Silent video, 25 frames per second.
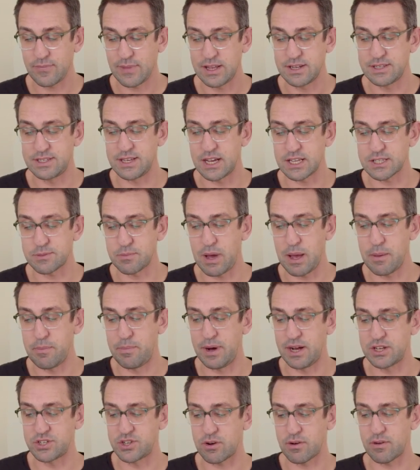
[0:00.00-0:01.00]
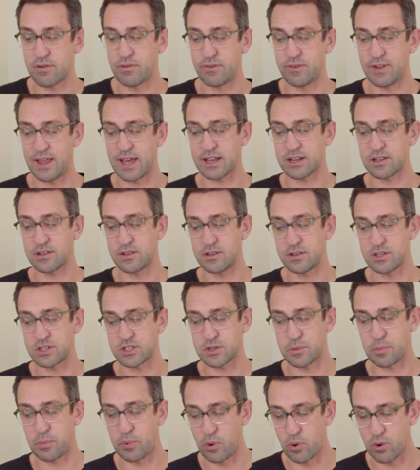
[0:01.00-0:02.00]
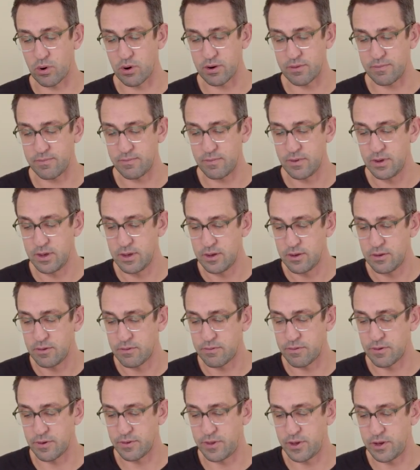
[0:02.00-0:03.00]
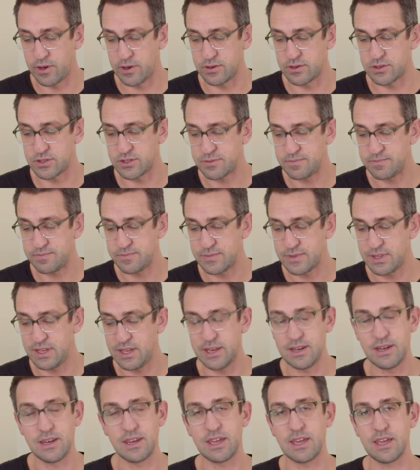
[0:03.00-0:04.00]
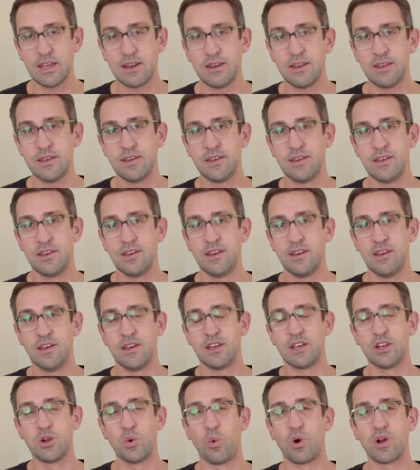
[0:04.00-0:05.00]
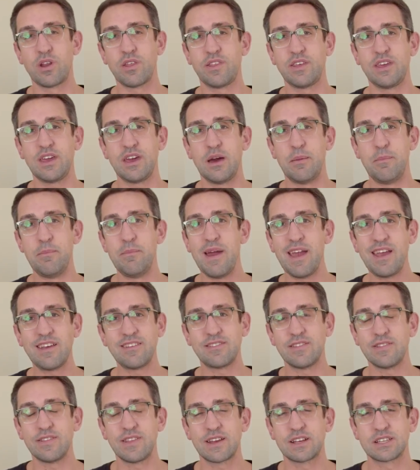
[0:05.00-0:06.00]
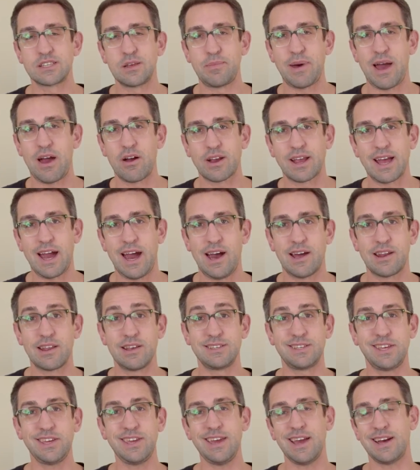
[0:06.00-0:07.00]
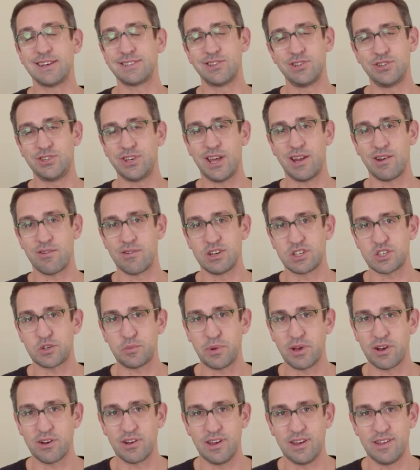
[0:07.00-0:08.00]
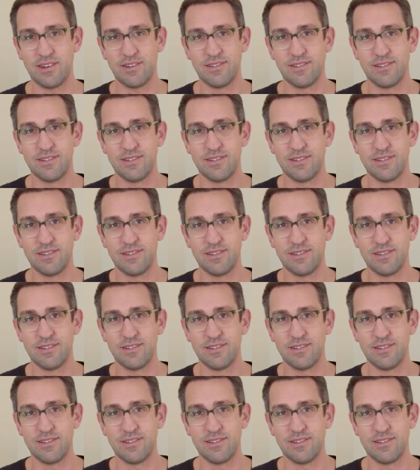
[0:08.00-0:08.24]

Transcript: Does my budget reflect the support for those in need? You know, one of the amazing things about God is He has a generous spirit.